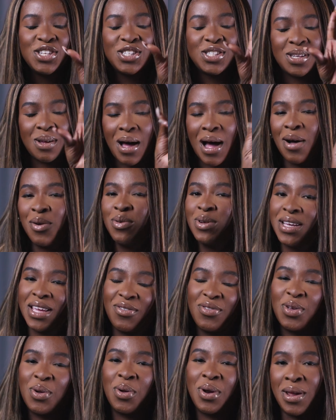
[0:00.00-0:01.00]
So I will
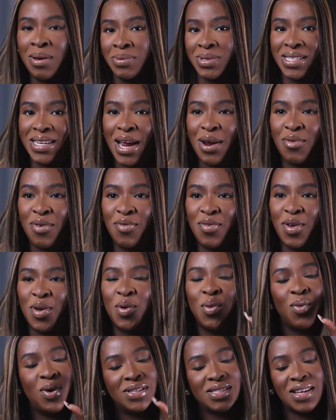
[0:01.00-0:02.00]
give you an up-to-date
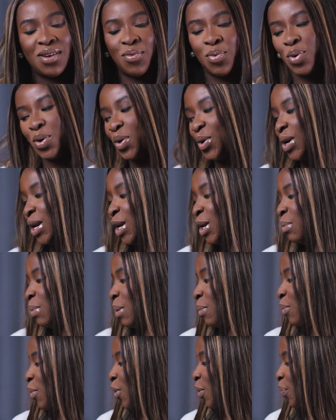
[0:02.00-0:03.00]
review once I've worn her a little
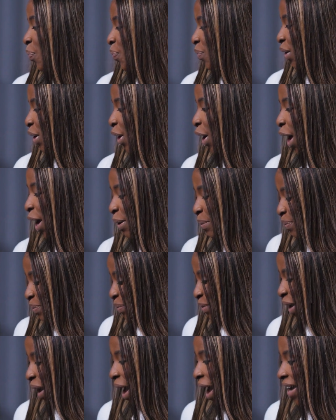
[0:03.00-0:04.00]
bit more. Okay?
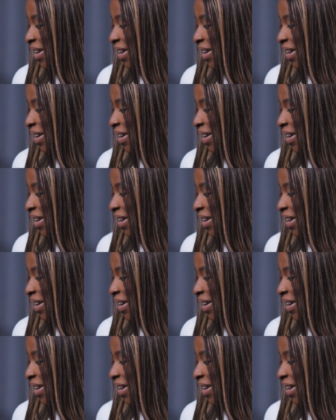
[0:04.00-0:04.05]
Okay.